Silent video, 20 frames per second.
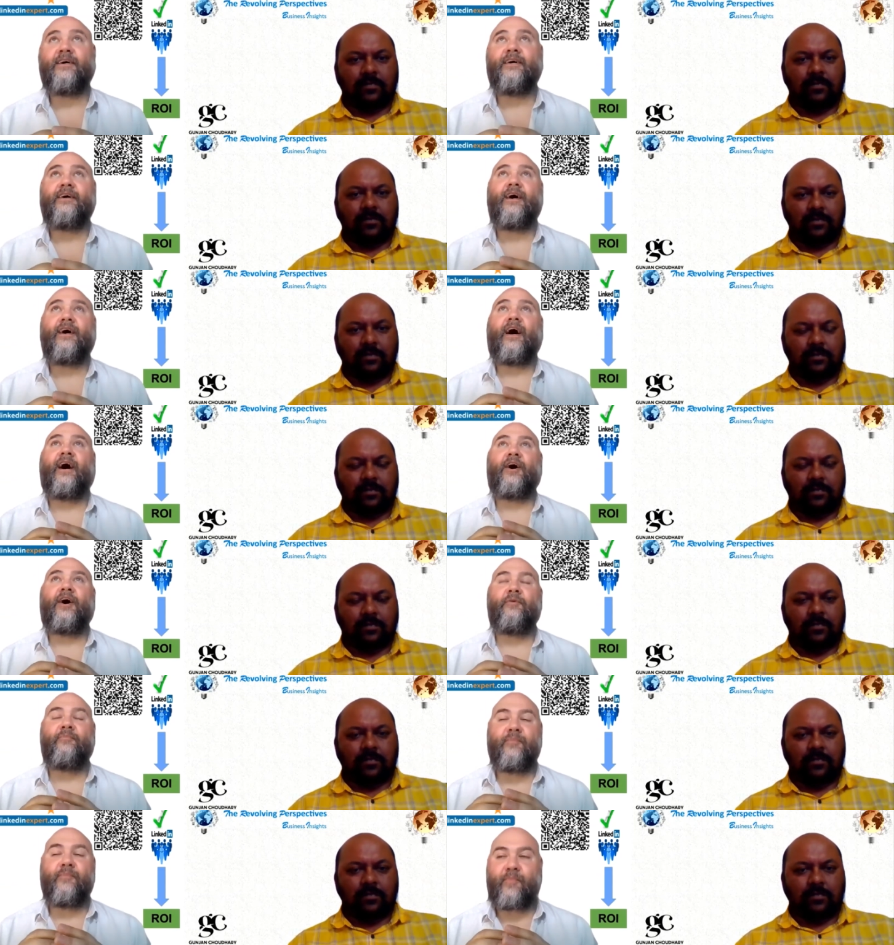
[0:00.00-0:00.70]

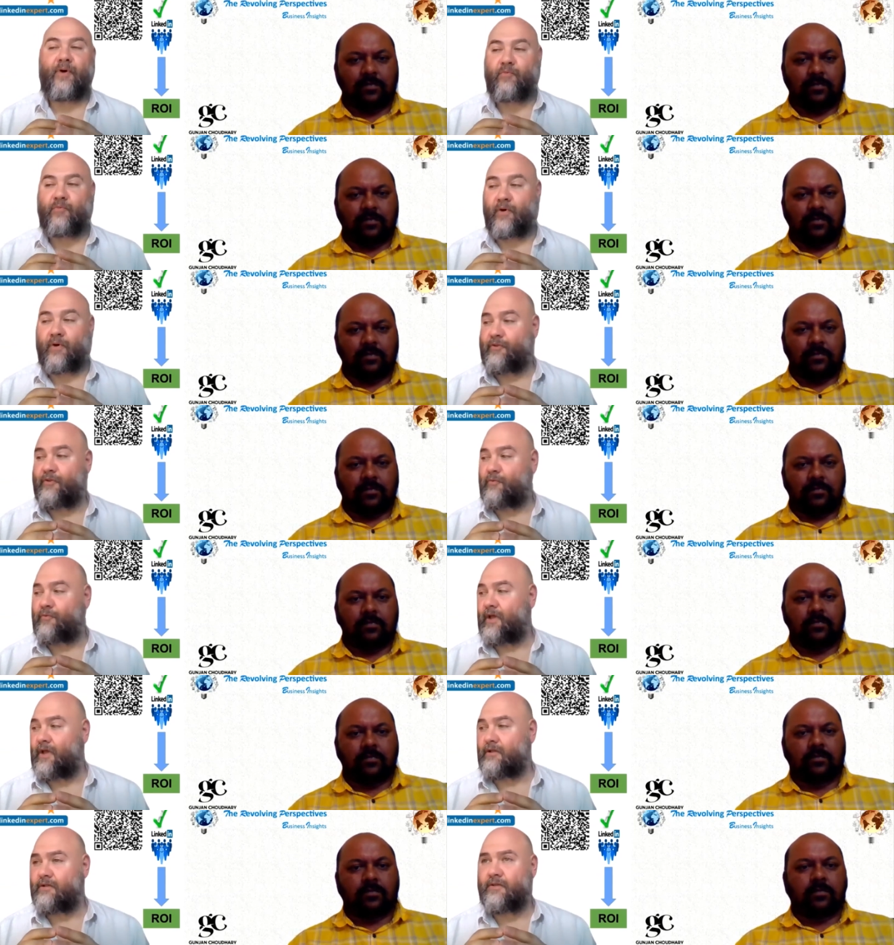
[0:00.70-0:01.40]
Speaker 1: Um, but what the
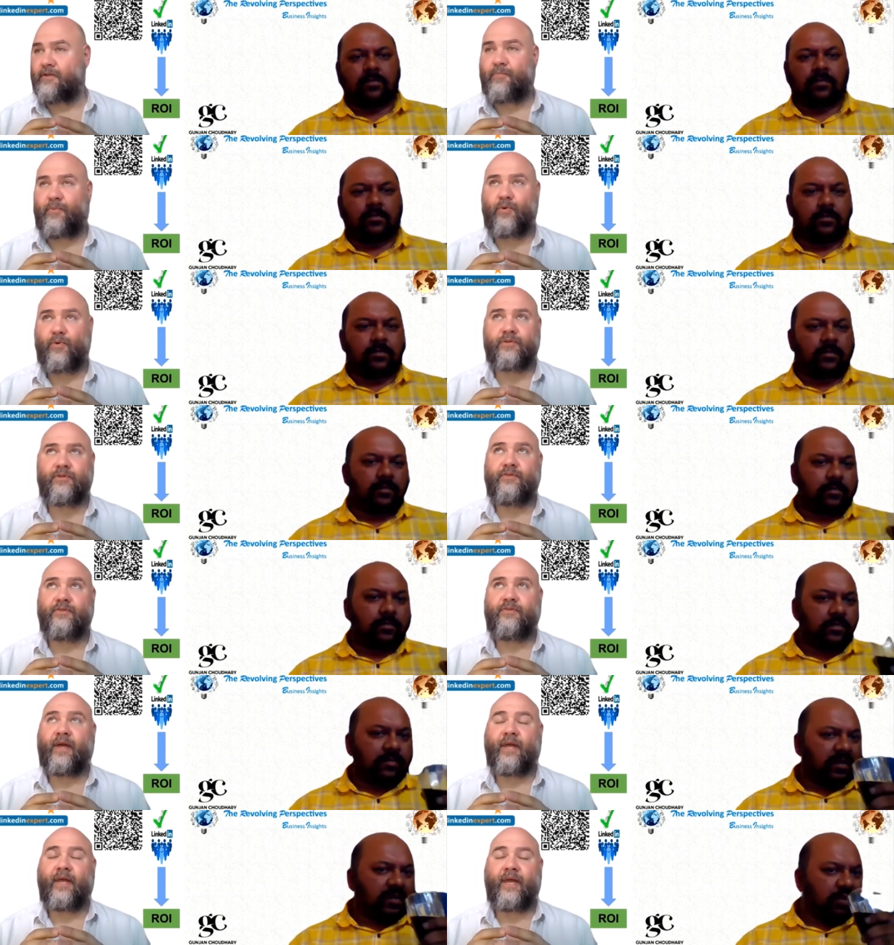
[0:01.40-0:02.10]
real important
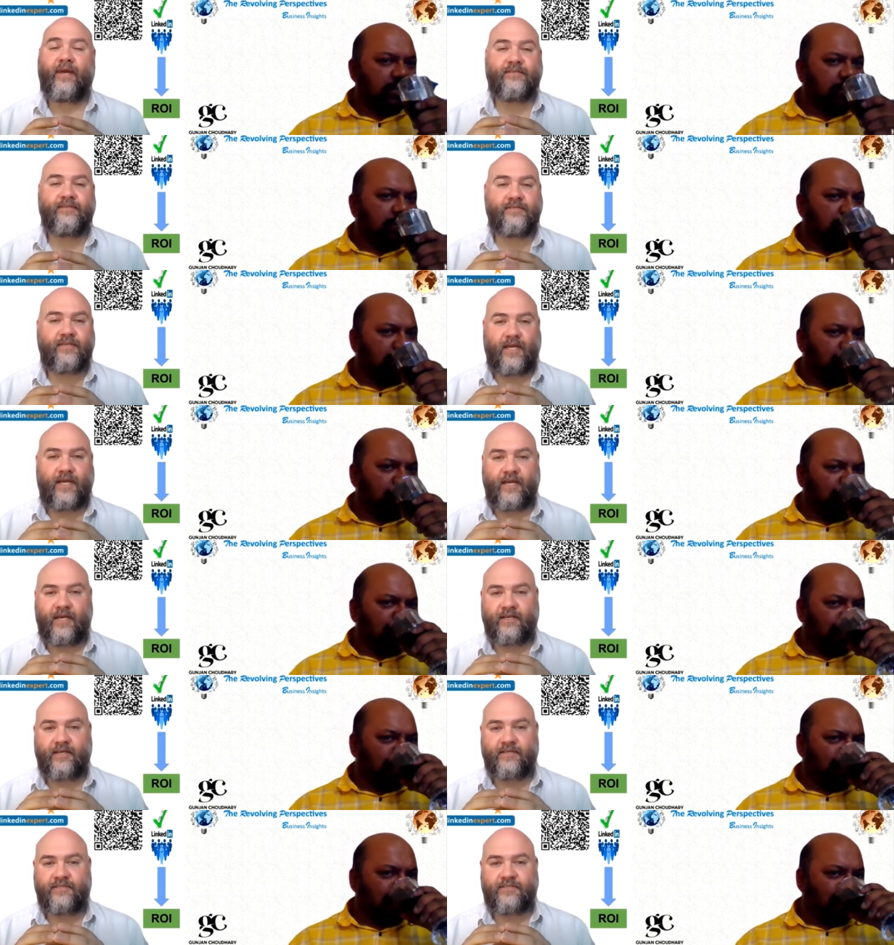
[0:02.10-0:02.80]
thing is
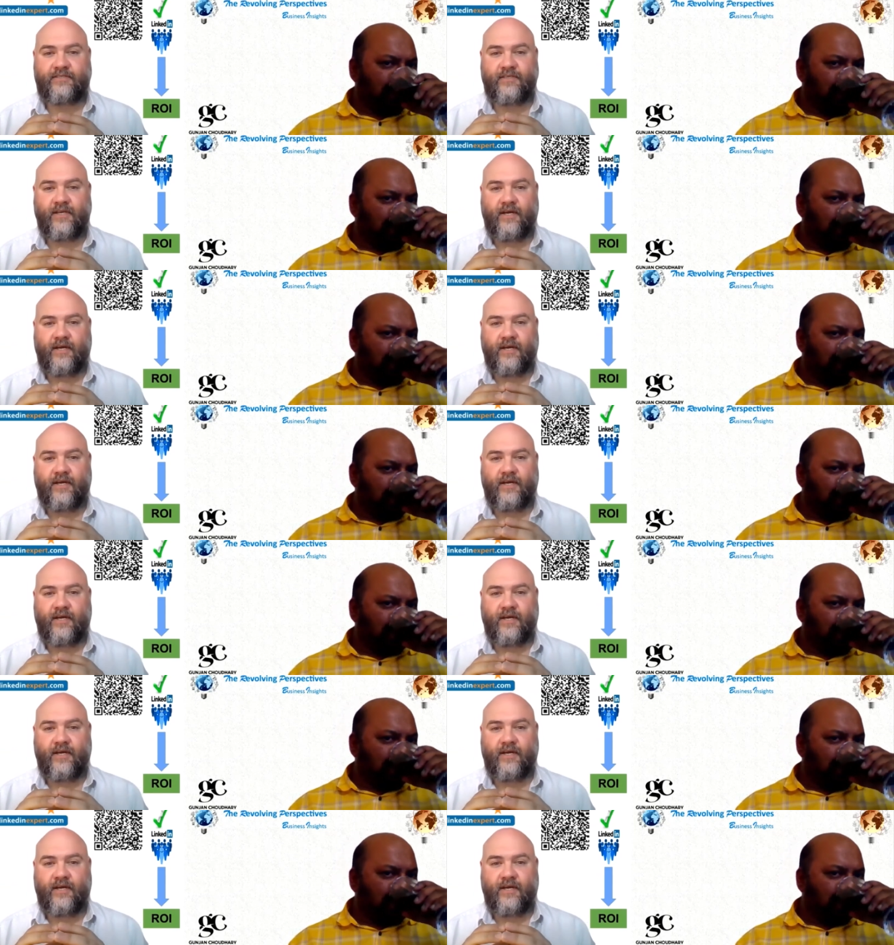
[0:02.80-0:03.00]
is